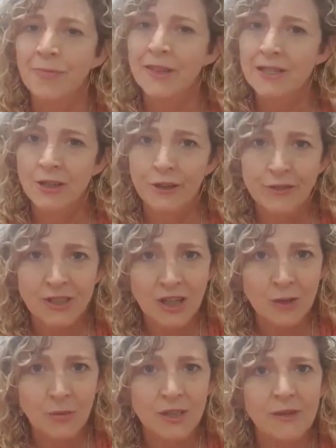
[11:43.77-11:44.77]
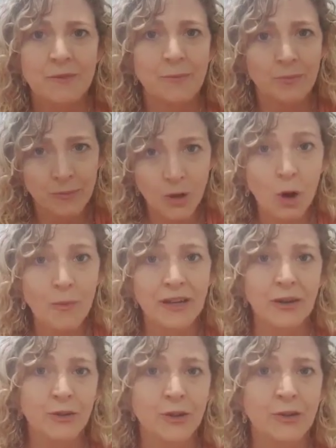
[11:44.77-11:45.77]
So if you don't want to
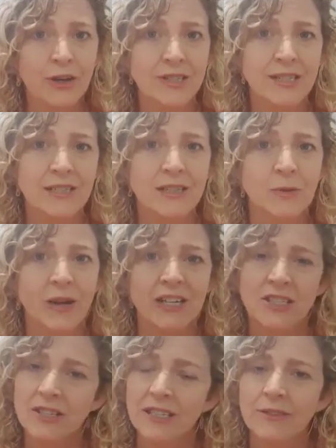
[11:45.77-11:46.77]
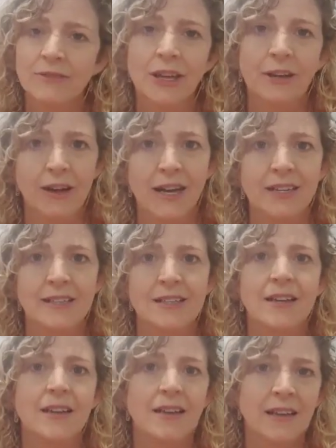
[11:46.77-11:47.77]
comment on your own situation, give love
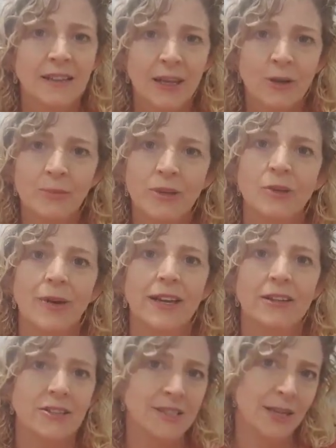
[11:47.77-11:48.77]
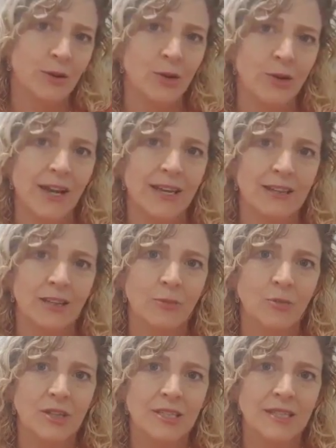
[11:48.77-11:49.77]
hearts. That'll be great because that'll create the
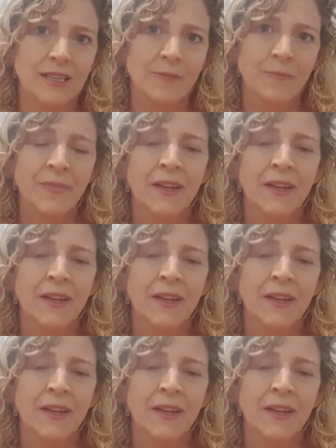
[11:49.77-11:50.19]
community.